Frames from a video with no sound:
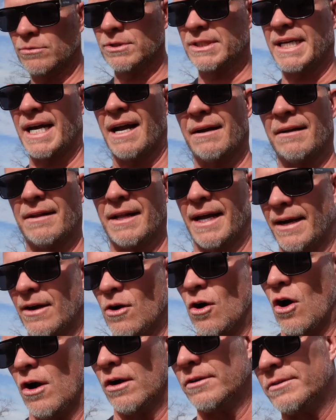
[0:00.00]
was kind of like
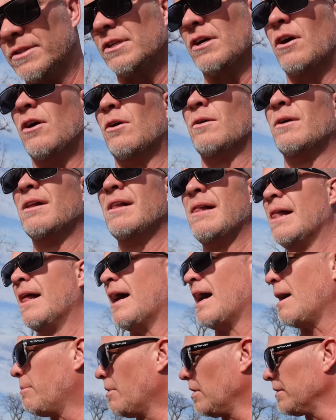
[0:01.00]
gone. So
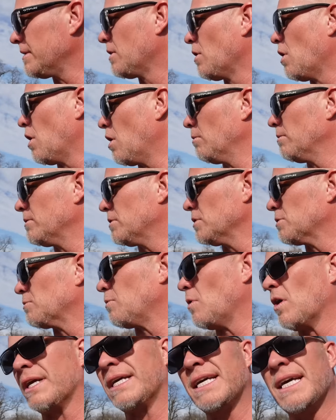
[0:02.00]
I bought the car with just
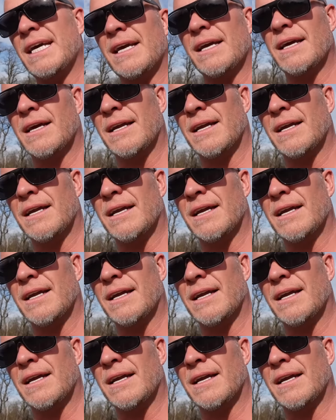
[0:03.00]
one key,